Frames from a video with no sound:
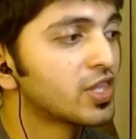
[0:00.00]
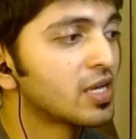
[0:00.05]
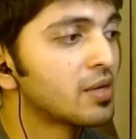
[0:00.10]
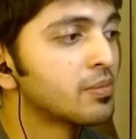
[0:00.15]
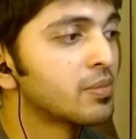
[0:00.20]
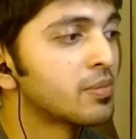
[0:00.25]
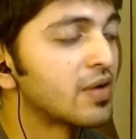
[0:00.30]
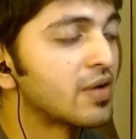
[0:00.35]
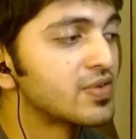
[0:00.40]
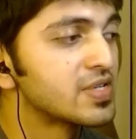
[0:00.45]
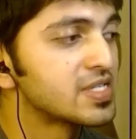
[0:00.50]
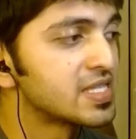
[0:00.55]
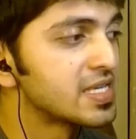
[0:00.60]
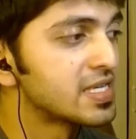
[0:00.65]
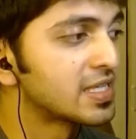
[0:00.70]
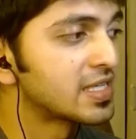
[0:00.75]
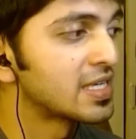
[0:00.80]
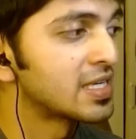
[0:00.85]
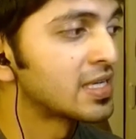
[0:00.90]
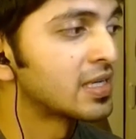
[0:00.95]
Kuntham, I was
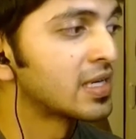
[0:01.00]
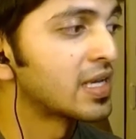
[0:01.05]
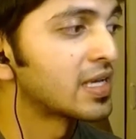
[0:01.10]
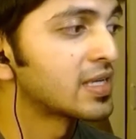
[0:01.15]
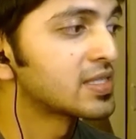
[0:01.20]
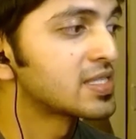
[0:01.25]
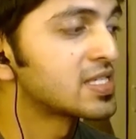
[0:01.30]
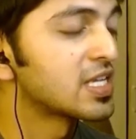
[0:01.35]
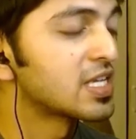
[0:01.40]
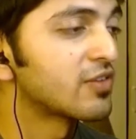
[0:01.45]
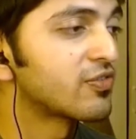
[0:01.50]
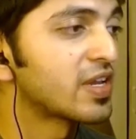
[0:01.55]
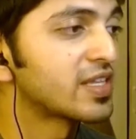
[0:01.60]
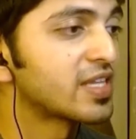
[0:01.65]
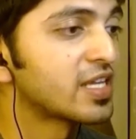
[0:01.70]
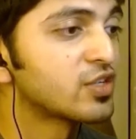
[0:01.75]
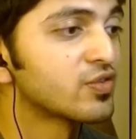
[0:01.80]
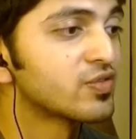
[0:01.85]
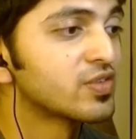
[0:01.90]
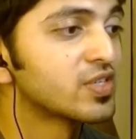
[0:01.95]
thinking like stuff like
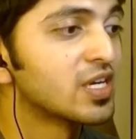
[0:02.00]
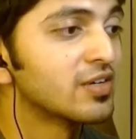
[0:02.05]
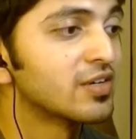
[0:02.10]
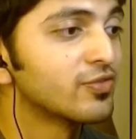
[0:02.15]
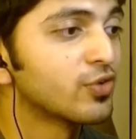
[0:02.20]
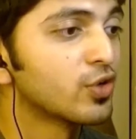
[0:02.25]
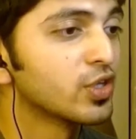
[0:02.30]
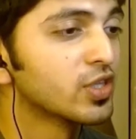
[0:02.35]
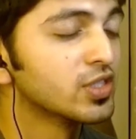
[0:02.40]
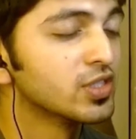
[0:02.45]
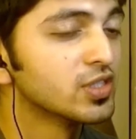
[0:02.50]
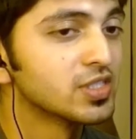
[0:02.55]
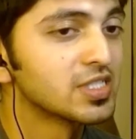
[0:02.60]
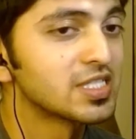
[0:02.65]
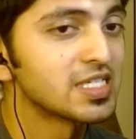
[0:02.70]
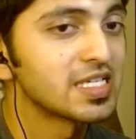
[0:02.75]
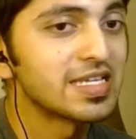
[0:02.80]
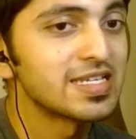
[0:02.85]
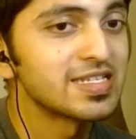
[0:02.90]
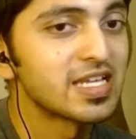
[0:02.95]
that you've done for the
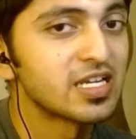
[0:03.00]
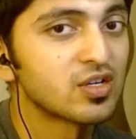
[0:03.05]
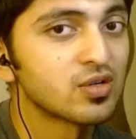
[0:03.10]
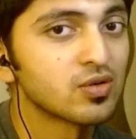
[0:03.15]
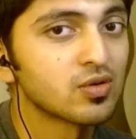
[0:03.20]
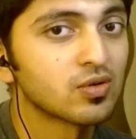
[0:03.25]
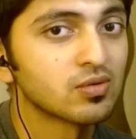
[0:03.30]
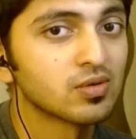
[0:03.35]
series that you